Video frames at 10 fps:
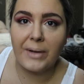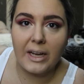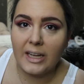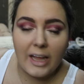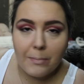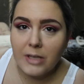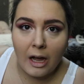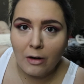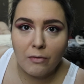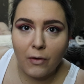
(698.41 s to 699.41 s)
but it keeps
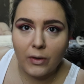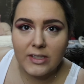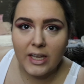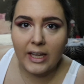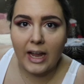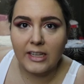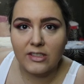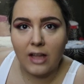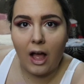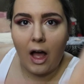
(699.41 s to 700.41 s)
autofocusing and
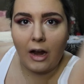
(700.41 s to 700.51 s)
it's not